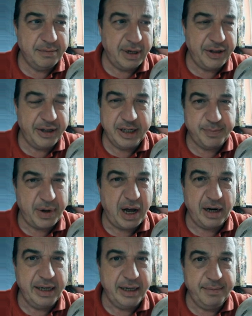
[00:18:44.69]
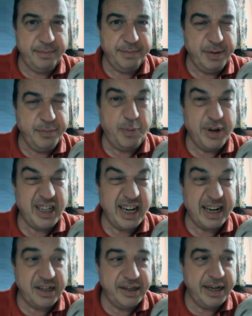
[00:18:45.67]
I think it's partly a bit more
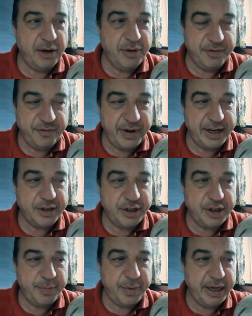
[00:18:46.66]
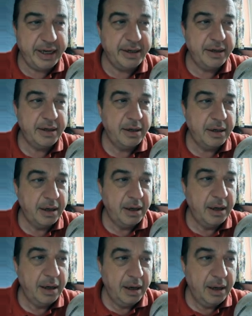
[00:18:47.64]
protected now. The fence has appeared.
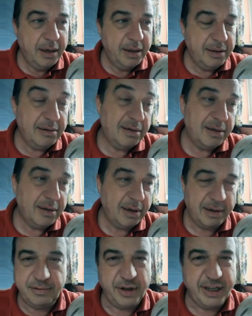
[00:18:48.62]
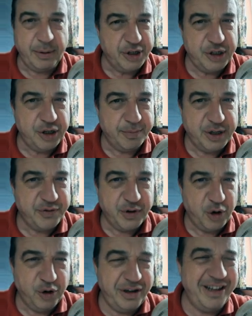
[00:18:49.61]
I don't think I would have stopped this for long.